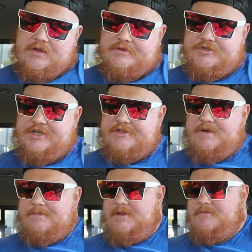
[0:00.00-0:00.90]
The cheese
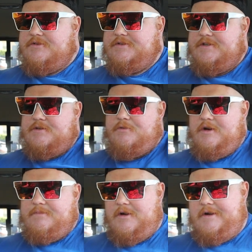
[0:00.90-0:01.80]
might be the most
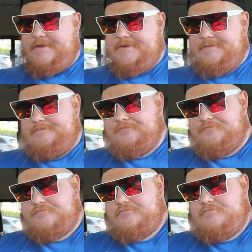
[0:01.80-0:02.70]
disappointing part of this,
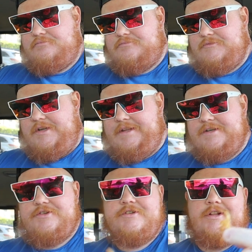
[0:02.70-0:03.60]
and
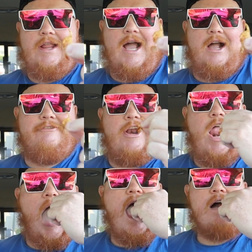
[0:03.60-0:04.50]
that's just the lack of it.
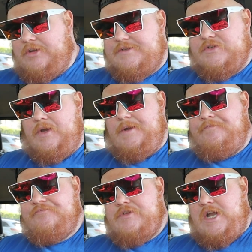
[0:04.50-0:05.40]
So let's
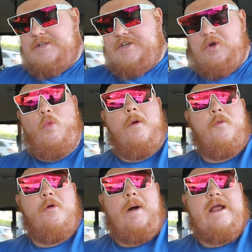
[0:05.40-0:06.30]
take one
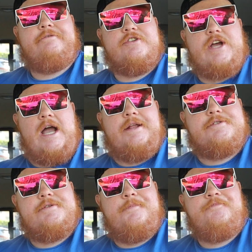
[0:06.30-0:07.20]
more bite for
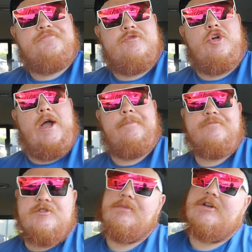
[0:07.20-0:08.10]
science, okay,
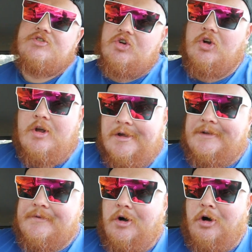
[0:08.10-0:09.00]
to make sure
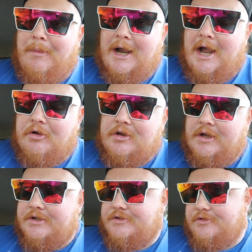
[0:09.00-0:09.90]
all my
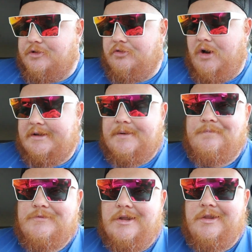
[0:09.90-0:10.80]
calculations are correct,
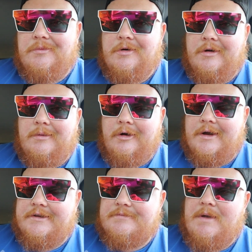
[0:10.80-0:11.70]
and then we're gonna
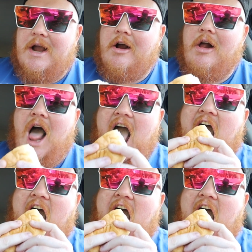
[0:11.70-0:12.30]
grade this bad girl.